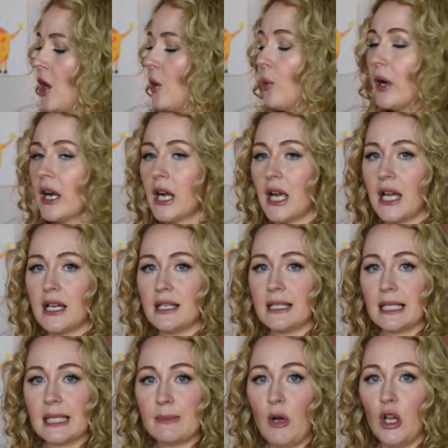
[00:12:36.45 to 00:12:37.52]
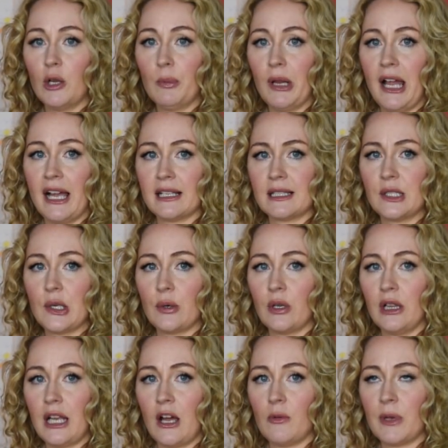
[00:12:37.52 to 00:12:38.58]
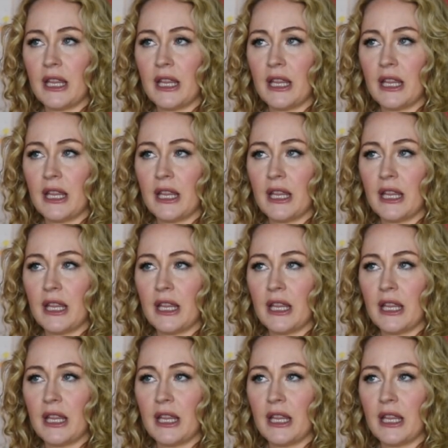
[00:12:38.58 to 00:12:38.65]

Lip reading: whereas smaller plaques don't allow